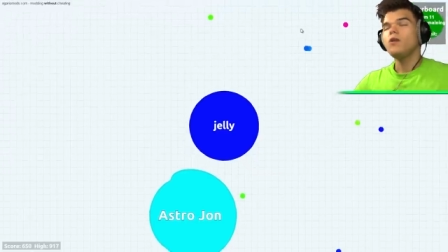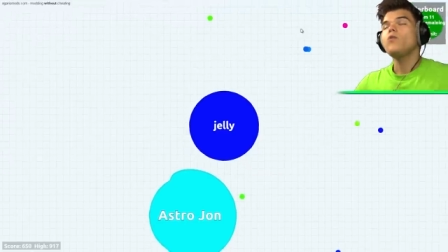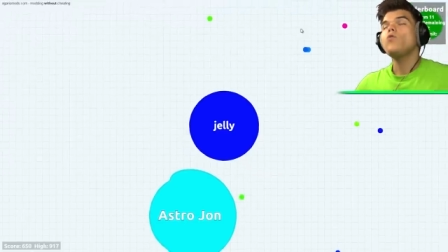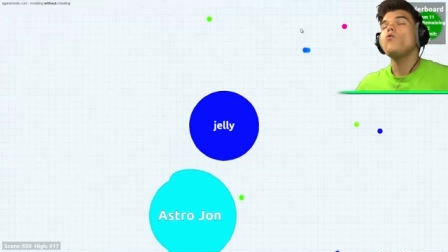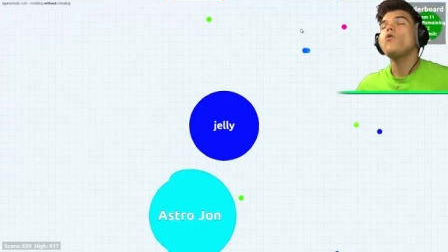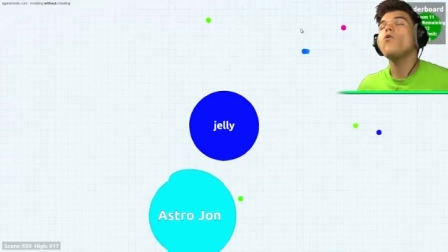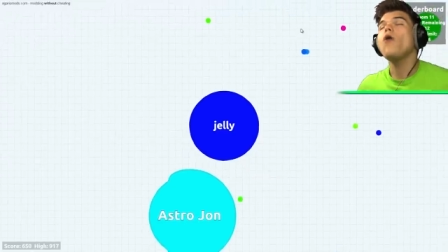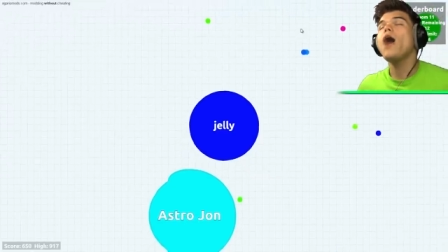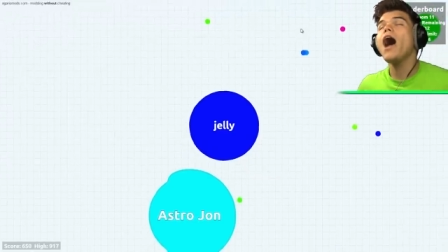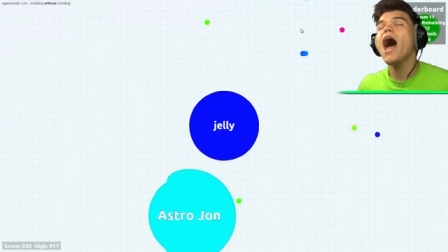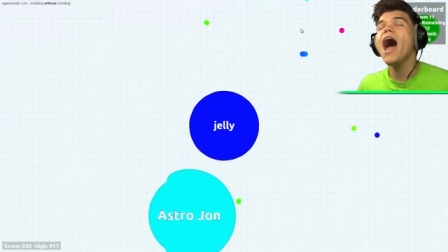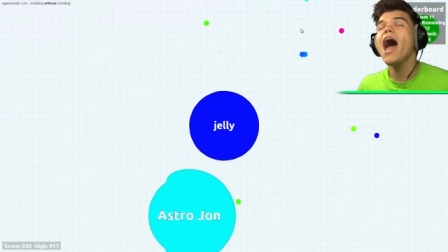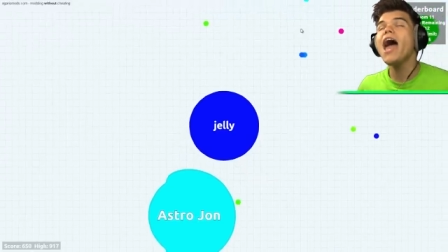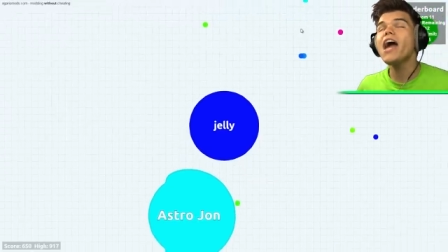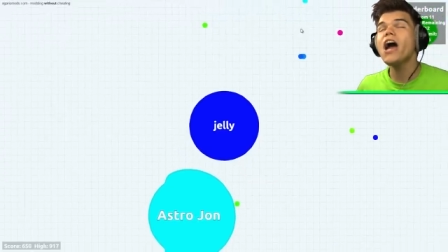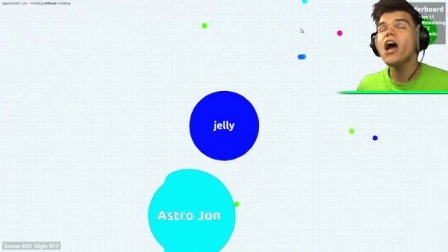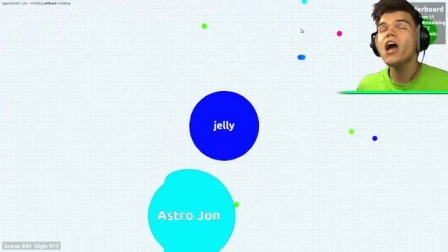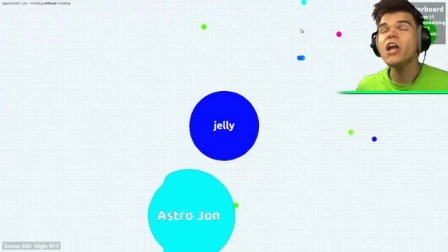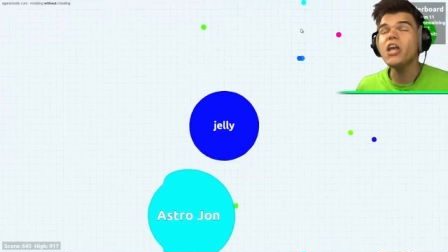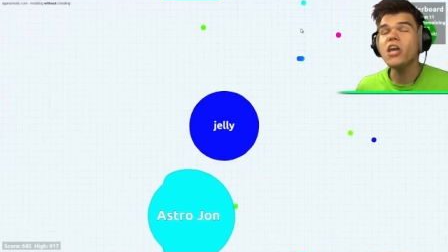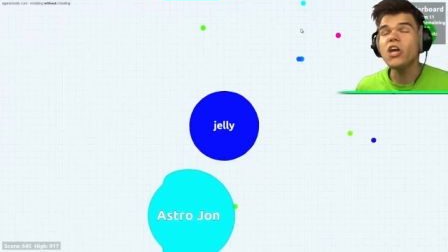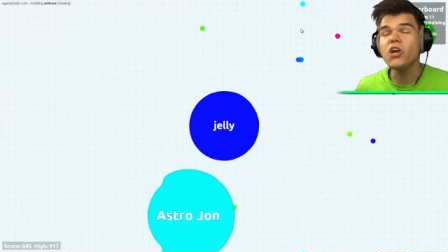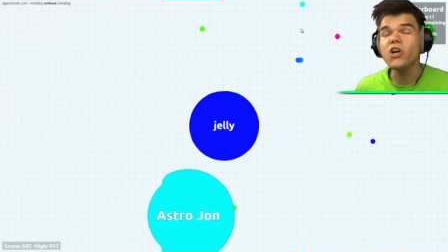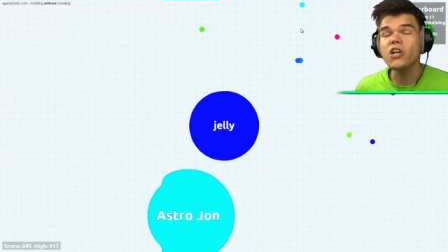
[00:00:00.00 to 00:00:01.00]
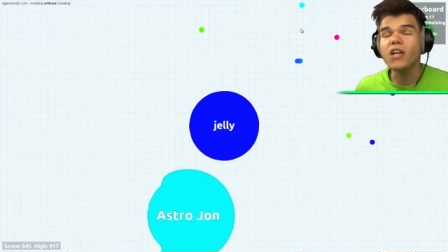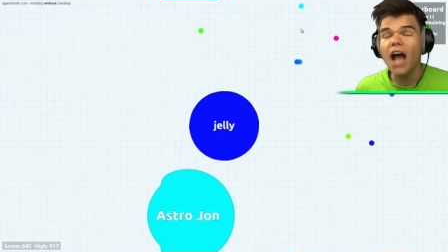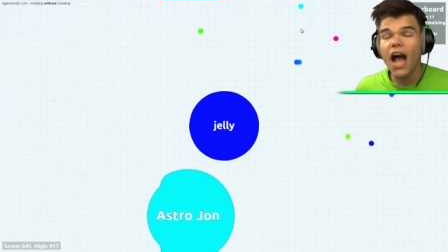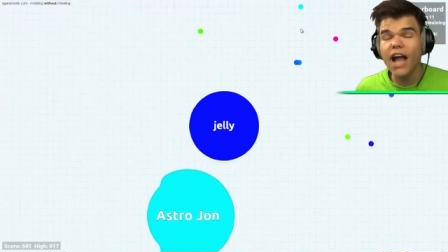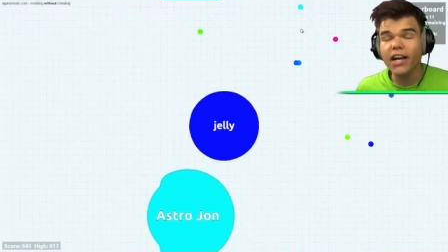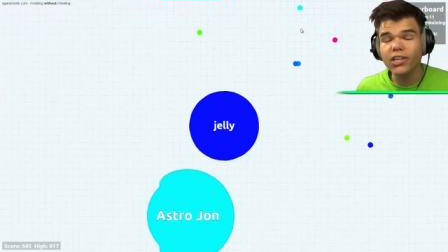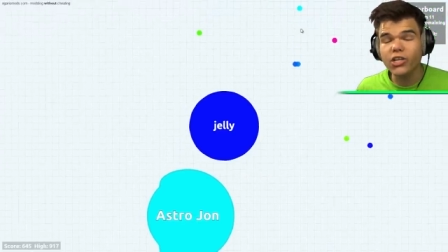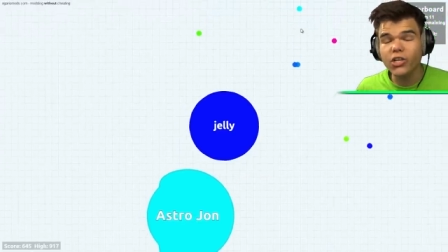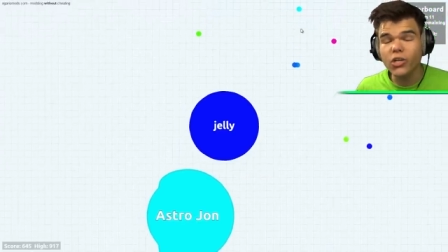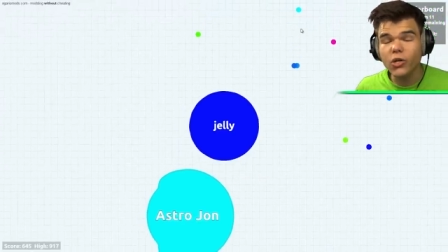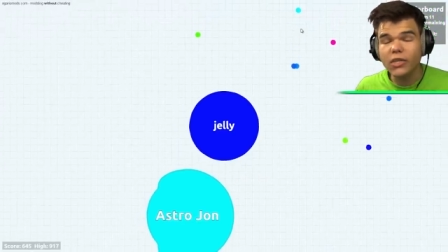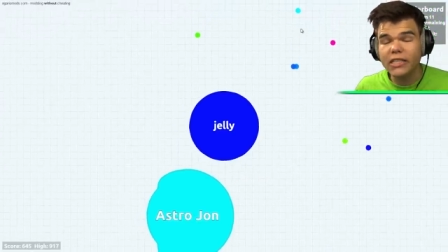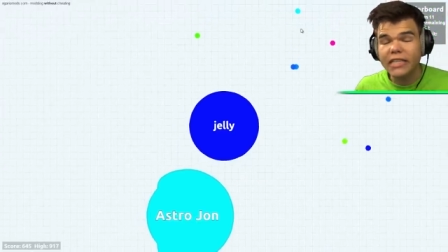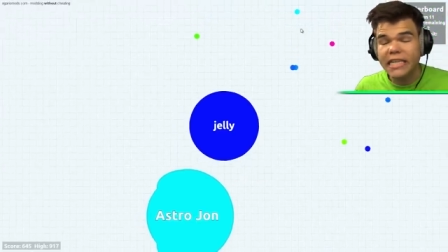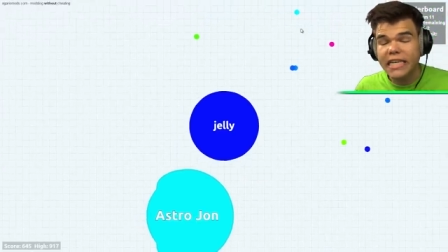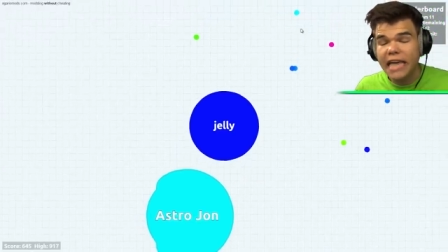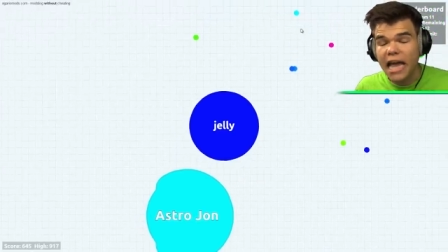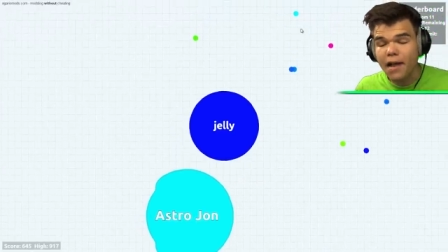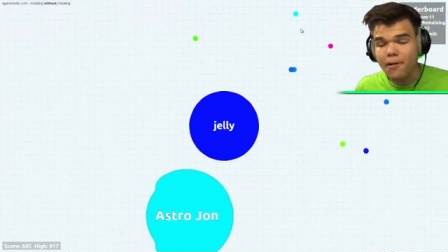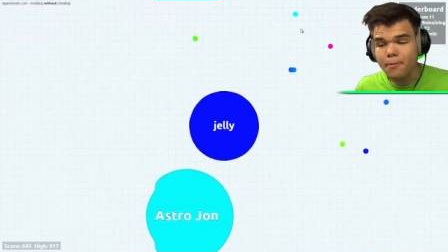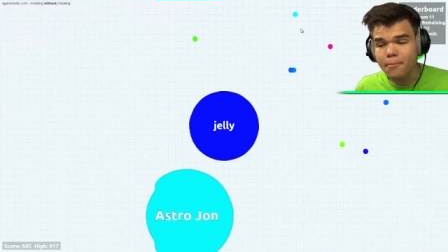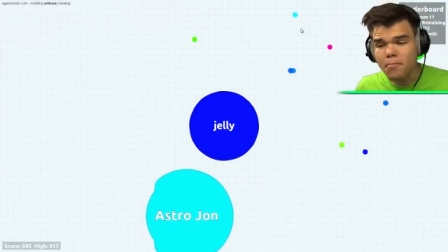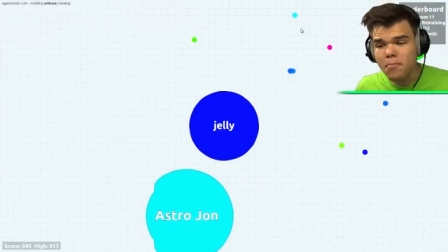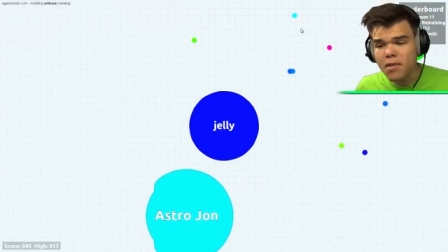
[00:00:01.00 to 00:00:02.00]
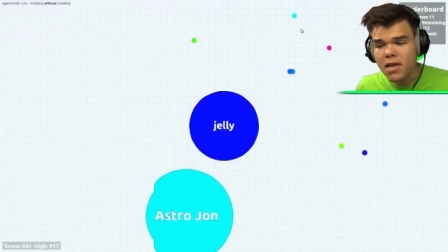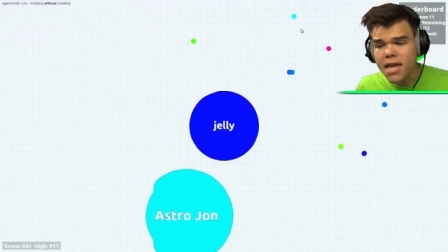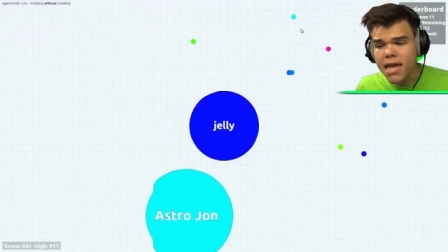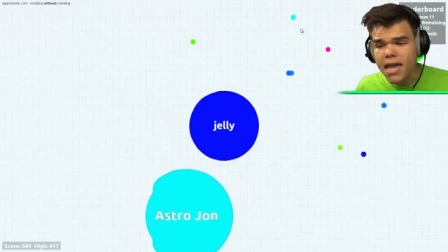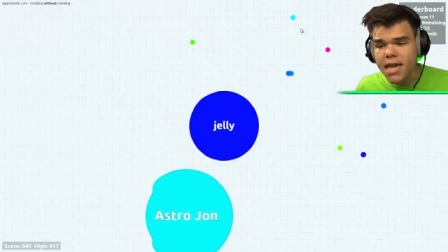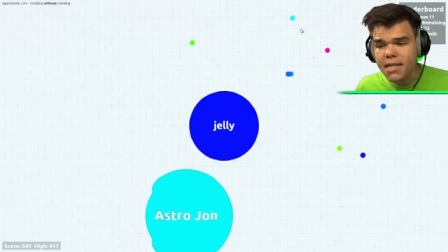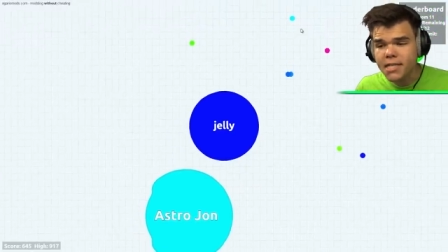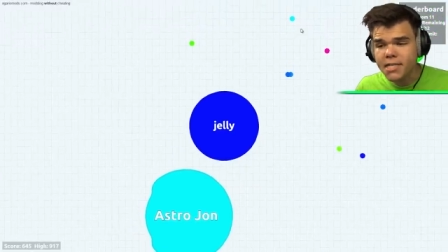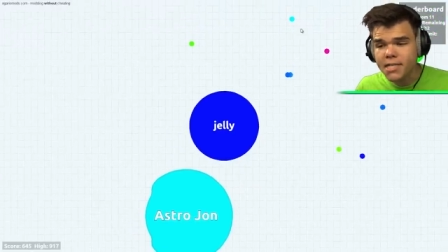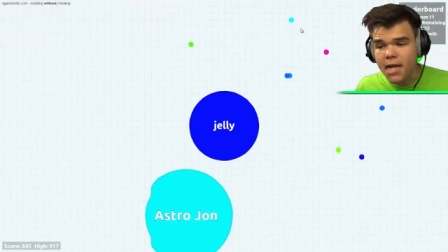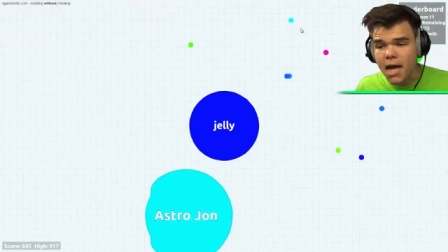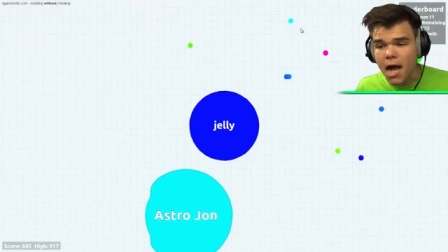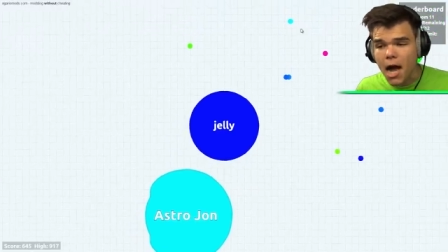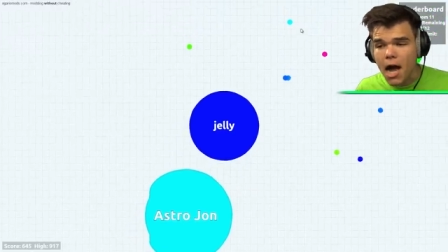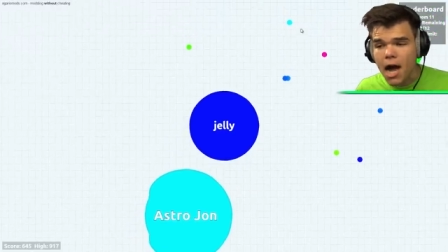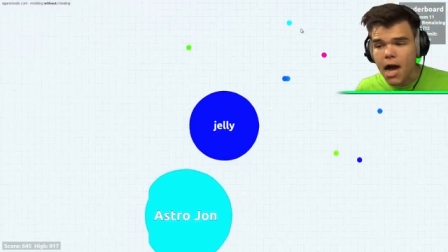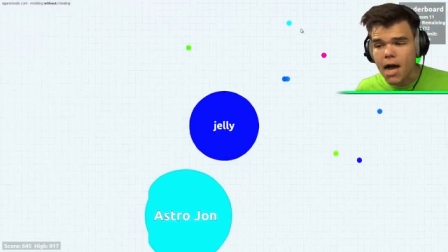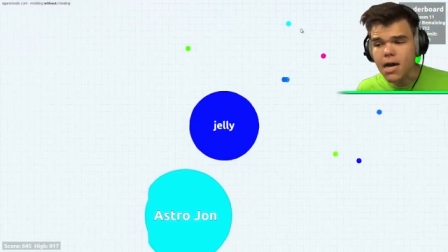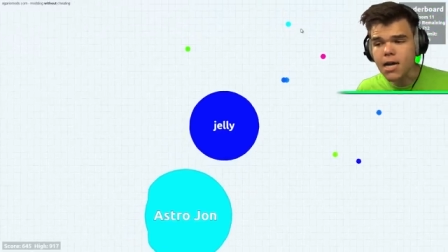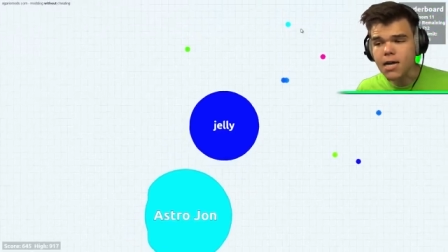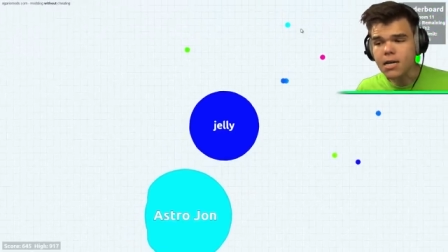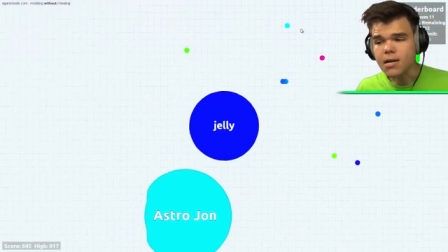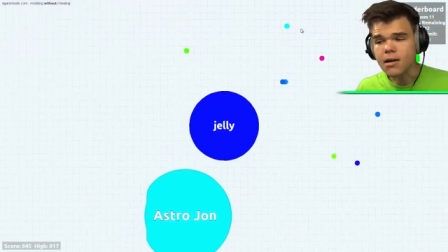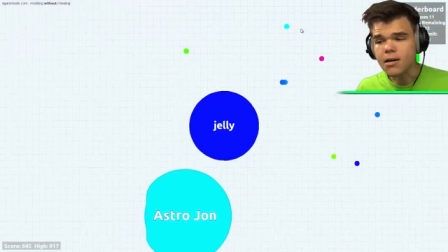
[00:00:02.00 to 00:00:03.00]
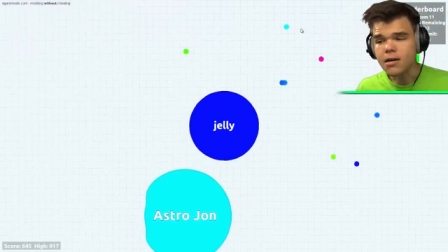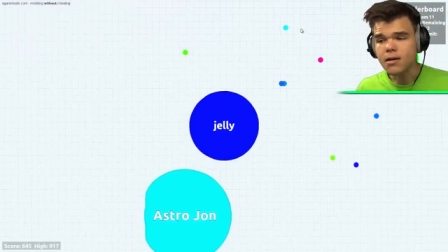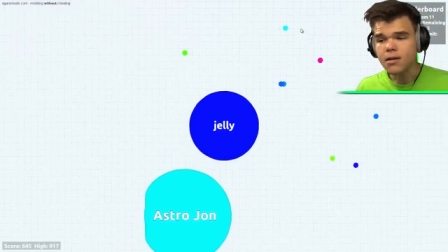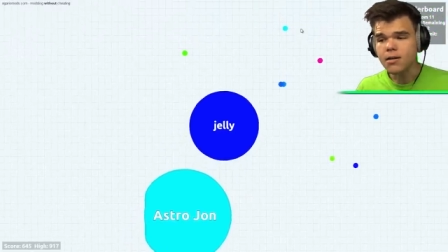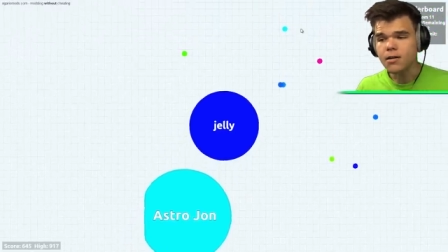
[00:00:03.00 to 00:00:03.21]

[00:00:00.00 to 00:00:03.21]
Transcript: Why are you not shooting at me, John?